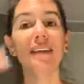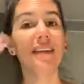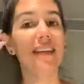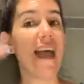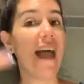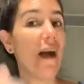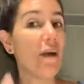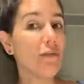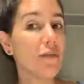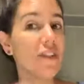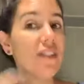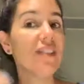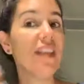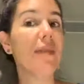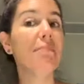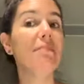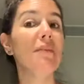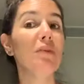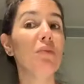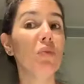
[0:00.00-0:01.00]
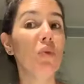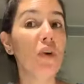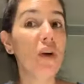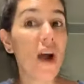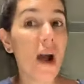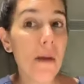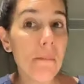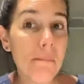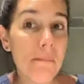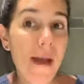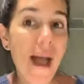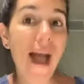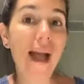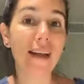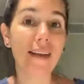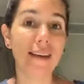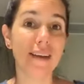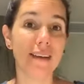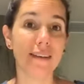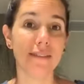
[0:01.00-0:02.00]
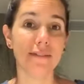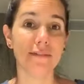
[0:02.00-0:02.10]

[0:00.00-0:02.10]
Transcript: Now resentment will come back.